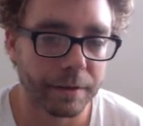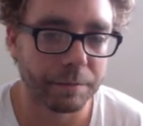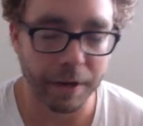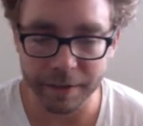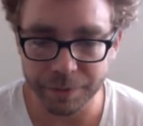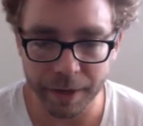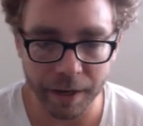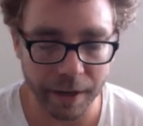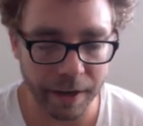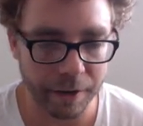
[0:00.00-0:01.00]
but at least we
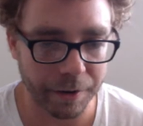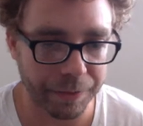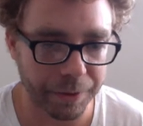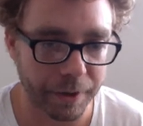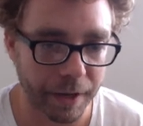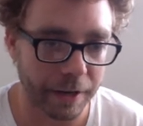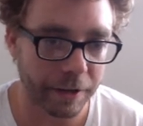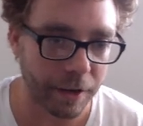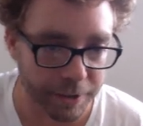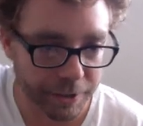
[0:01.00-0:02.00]
got a guy on third,
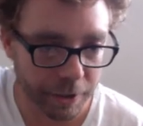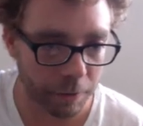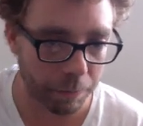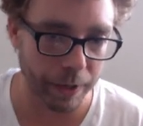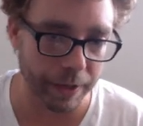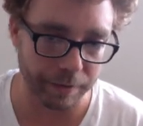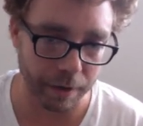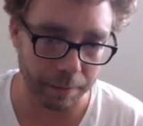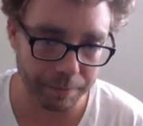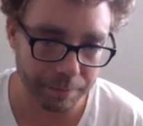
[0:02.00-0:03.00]
and Yasiel Puig is
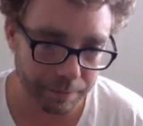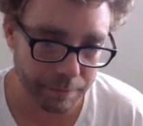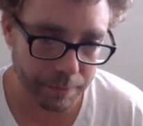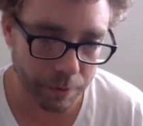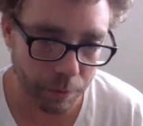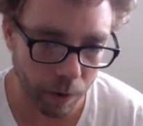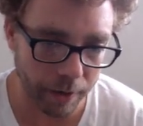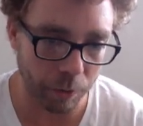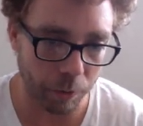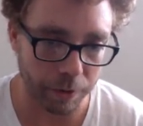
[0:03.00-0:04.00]
up. The
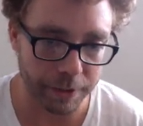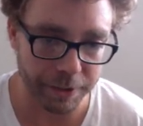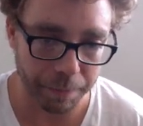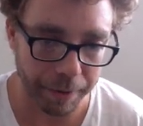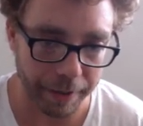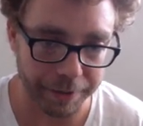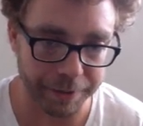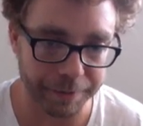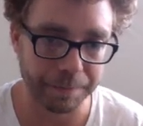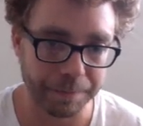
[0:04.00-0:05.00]
wild horse. Here's the
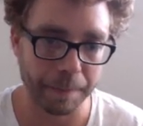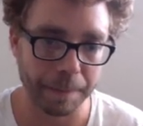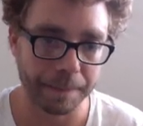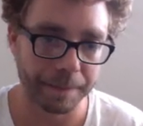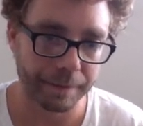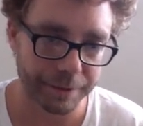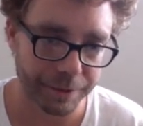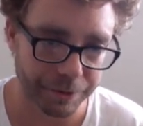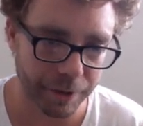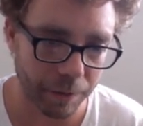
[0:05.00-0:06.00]
pitch.
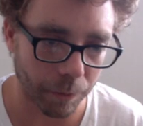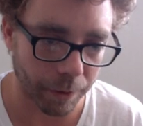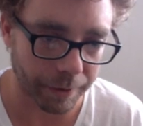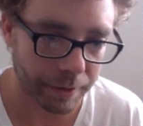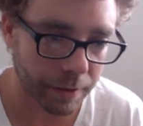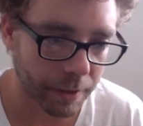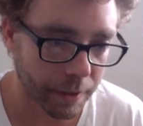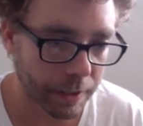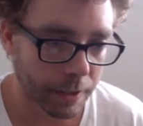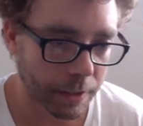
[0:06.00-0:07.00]
Strike one.
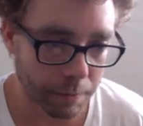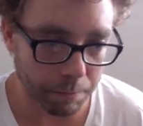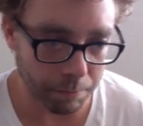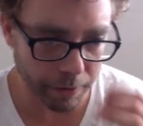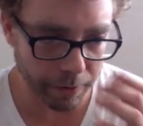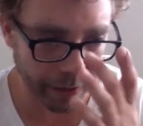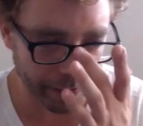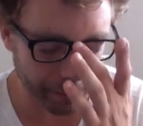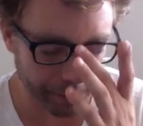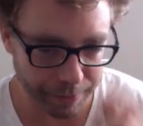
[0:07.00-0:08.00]

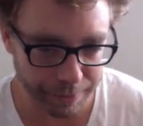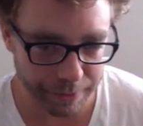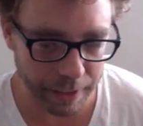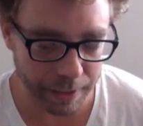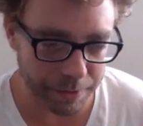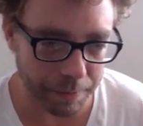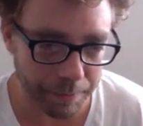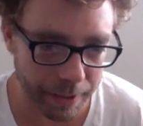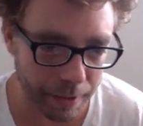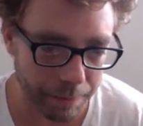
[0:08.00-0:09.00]
Marquez seems to
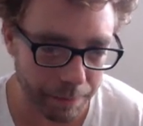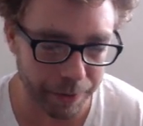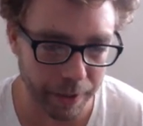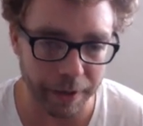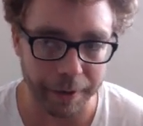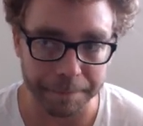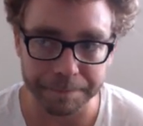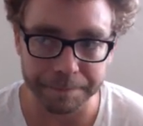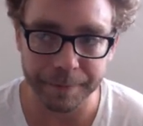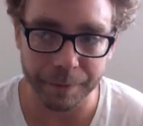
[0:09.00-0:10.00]
be pretty good.
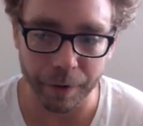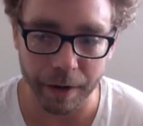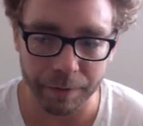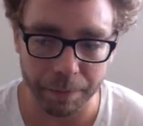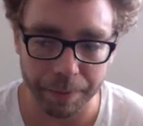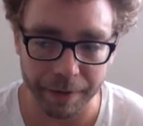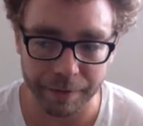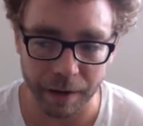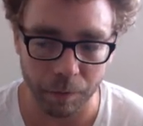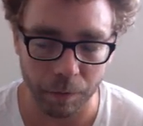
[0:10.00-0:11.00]
Whatever pitch that